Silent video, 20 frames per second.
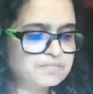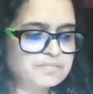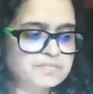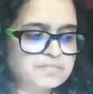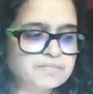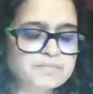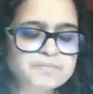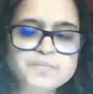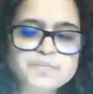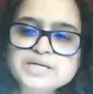
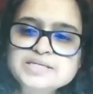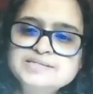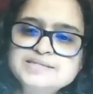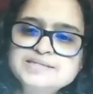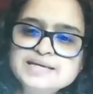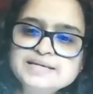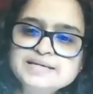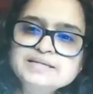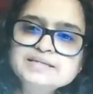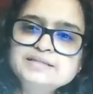My
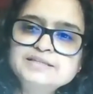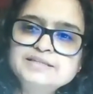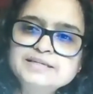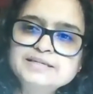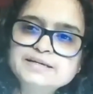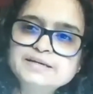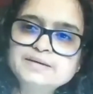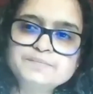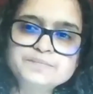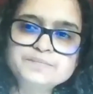second
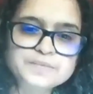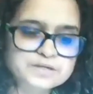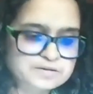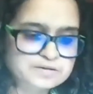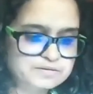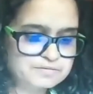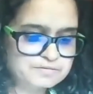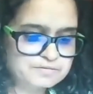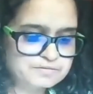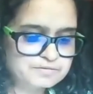theme
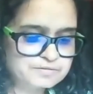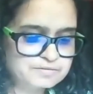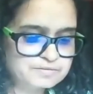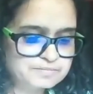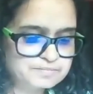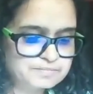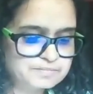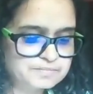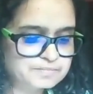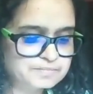
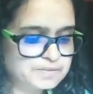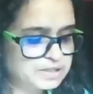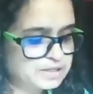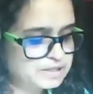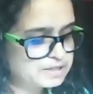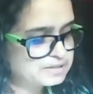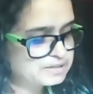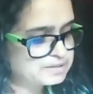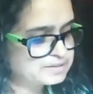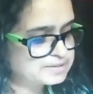
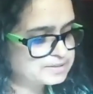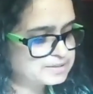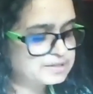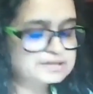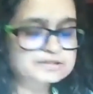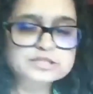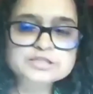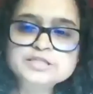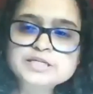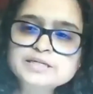is
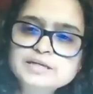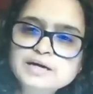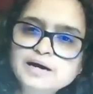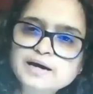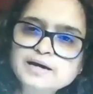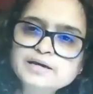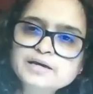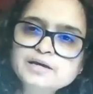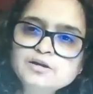the denial of